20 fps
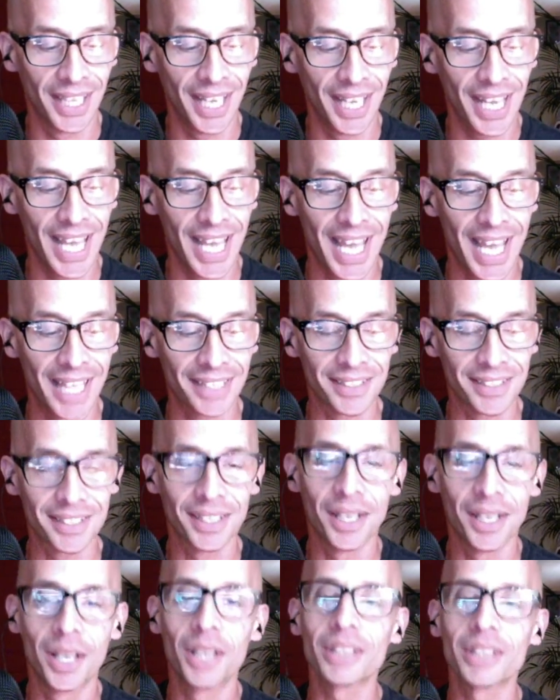And
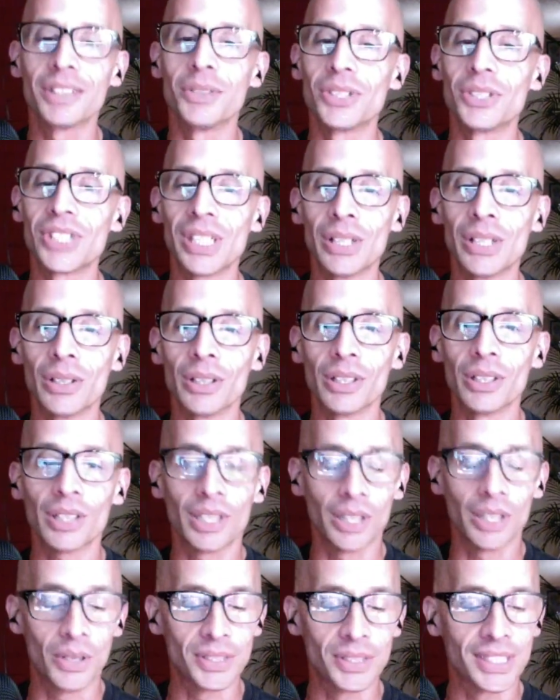Lucille
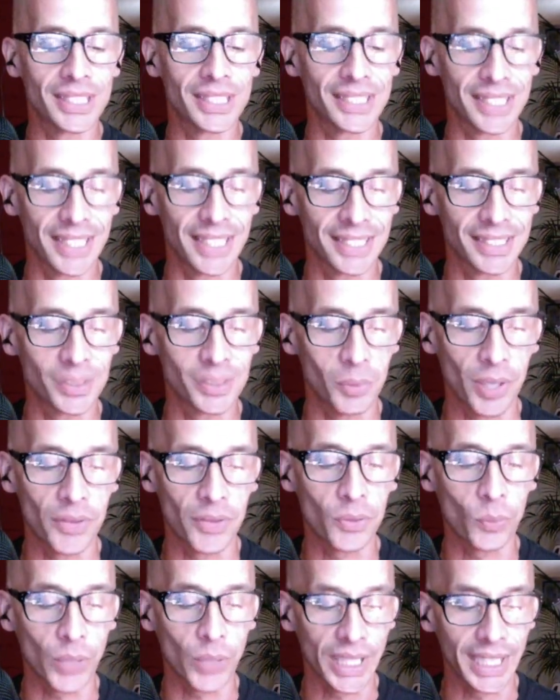closes this
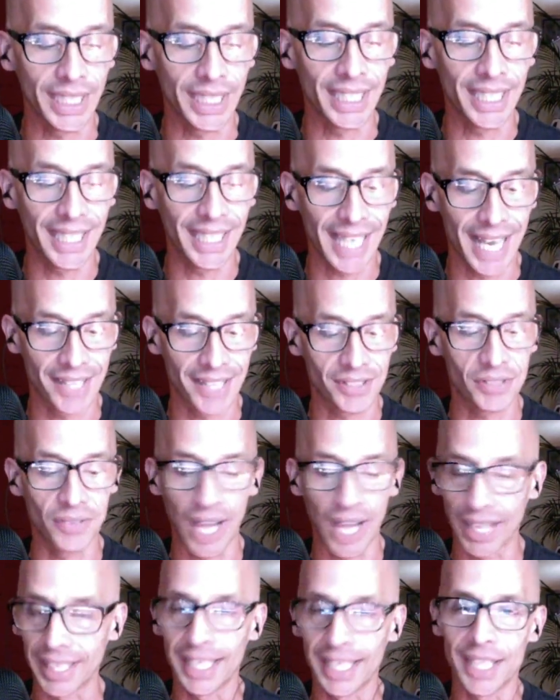with, "We need a Castro
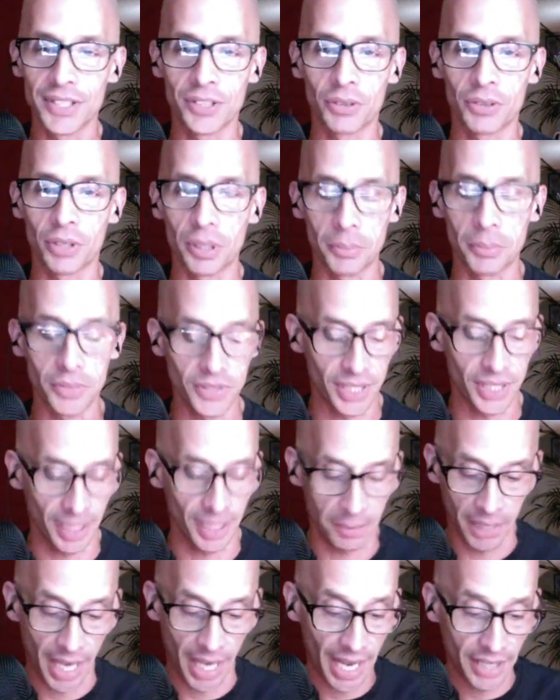Valley History Museum."
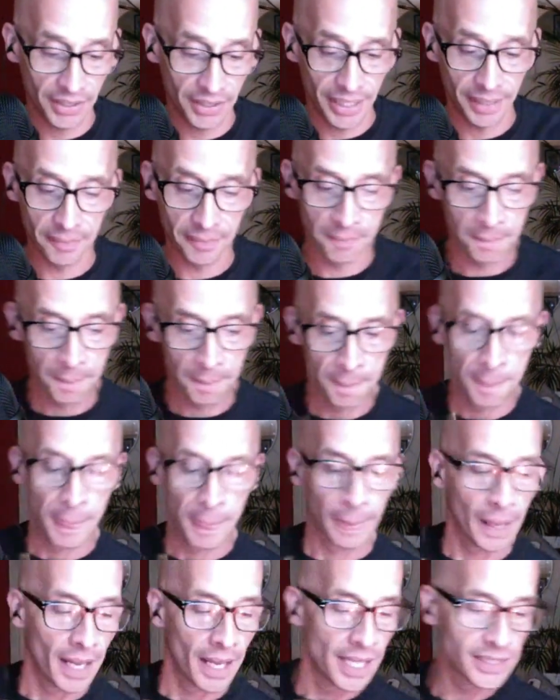And I agree.
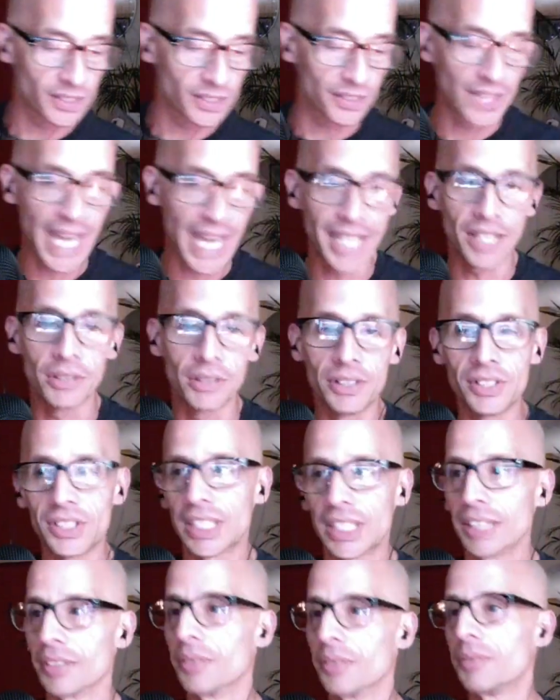So thank you,
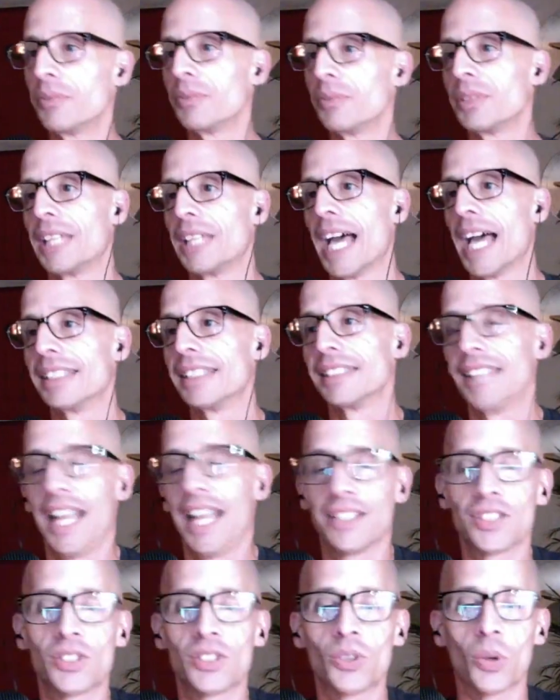Lucille.
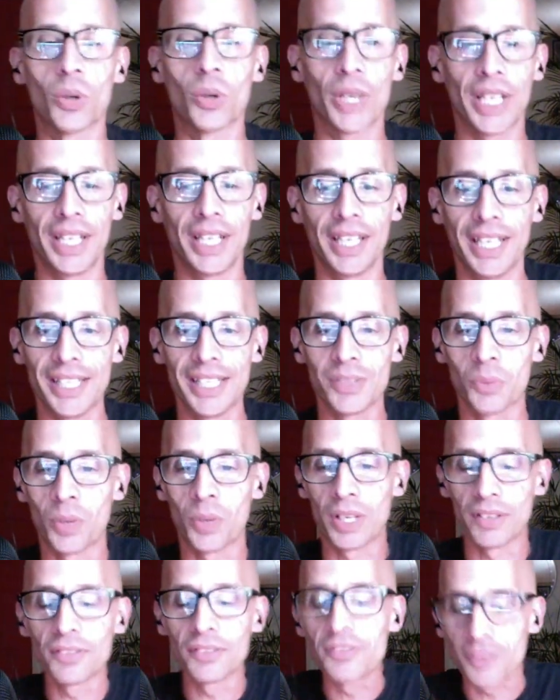That story is one
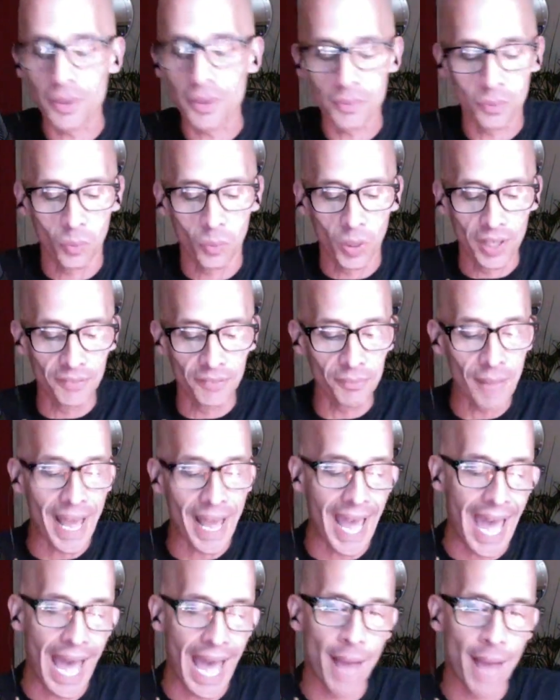of
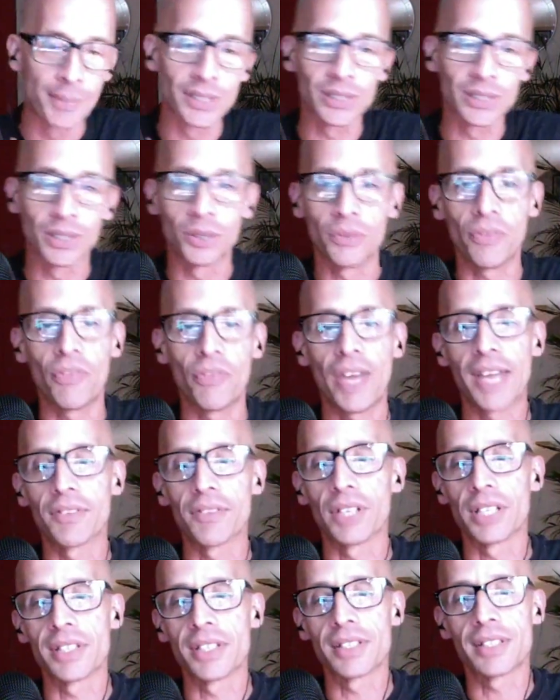my absolute
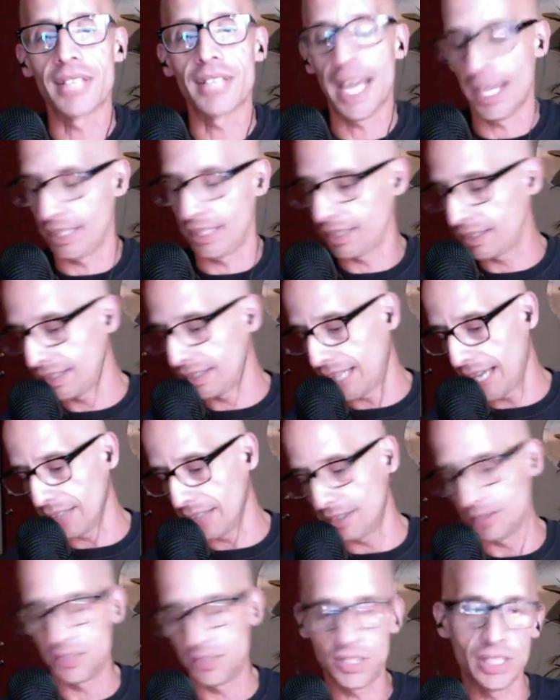favorites that
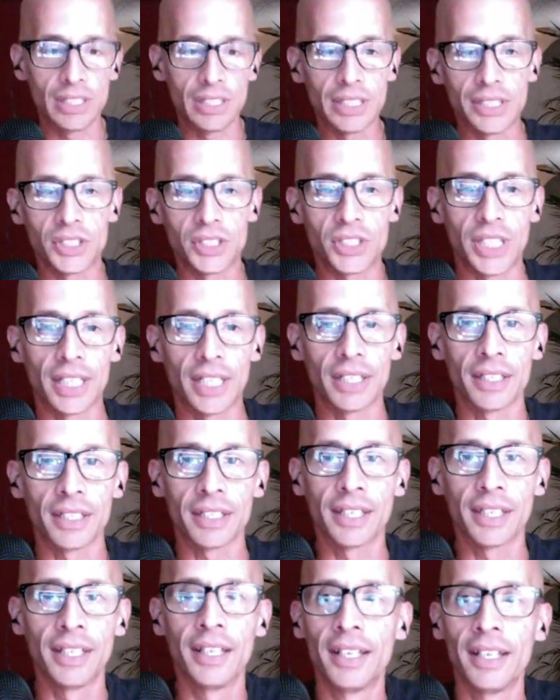Lucille has shared
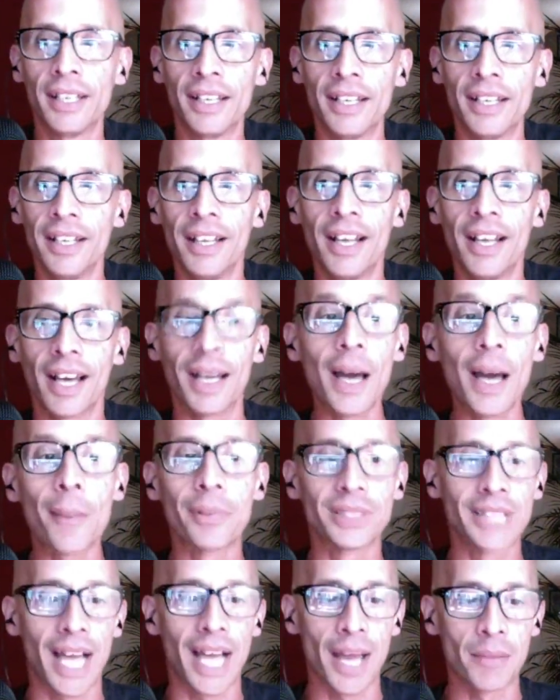a couple
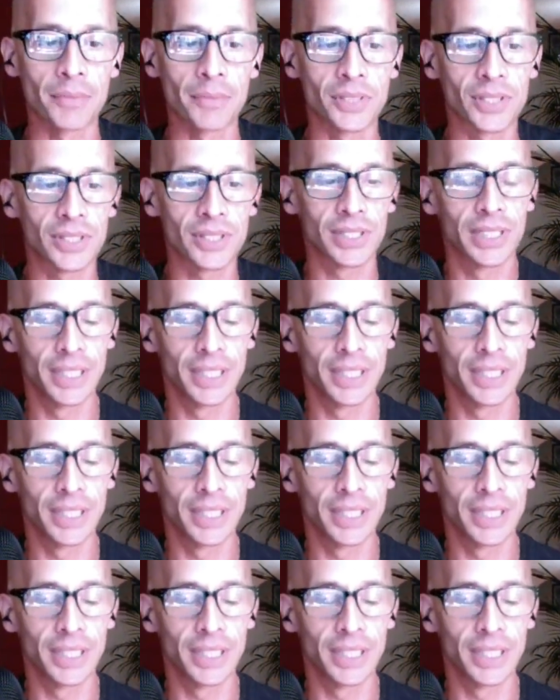times